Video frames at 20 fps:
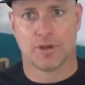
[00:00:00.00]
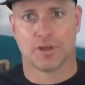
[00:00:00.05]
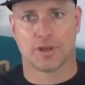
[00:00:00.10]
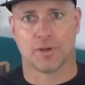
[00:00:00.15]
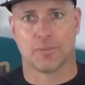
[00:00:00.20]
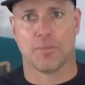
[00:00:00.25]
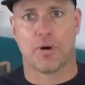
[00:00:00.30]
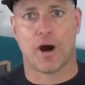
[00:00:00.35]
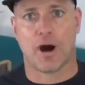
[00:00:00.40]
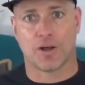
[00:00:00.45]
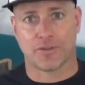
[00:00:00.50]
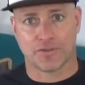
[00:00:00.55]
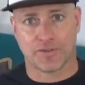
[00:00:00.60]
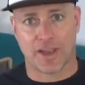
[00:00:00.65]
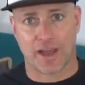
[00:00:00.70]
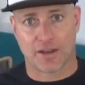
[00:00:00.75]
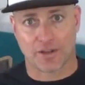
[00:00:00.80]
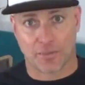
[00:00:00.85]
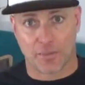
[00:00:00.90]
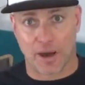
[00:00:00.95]
You're going to pause
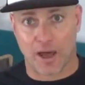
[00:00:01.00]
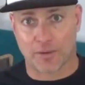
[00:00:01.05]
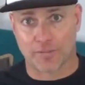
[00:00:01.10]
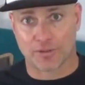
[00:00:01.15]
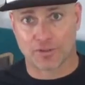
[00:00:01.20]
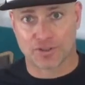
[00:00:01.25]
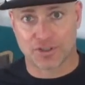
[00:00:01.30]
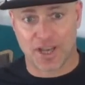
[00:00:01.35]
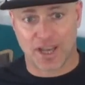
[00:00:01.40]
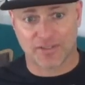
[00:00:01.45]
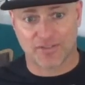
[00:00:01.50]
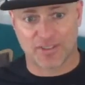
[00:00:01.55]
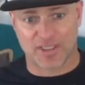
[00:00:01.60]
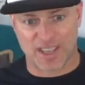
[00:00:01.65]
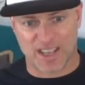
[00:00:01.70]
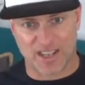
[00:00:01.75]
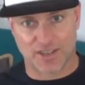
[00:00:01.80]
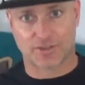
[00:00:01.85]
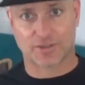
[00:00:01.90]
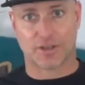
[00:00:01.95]
down on the bottom of your chest, and
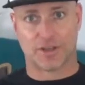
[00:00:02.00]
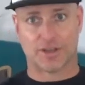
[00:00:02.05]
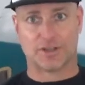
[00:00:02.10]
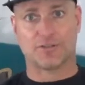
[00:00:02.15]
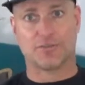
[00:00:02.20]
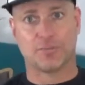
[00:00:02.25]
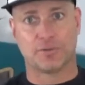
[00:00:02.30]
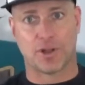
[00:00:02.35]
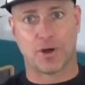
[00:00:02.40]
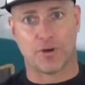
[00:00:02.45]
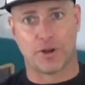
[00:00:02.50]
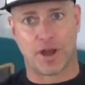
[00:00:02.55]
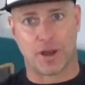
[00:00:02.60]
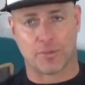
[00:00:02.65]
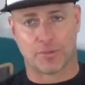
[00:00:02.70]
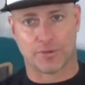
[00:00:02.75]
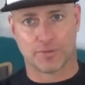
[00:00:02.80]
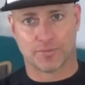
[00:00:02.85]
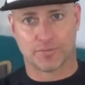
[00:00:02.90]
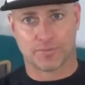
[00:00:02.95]
then you're just going to explode up.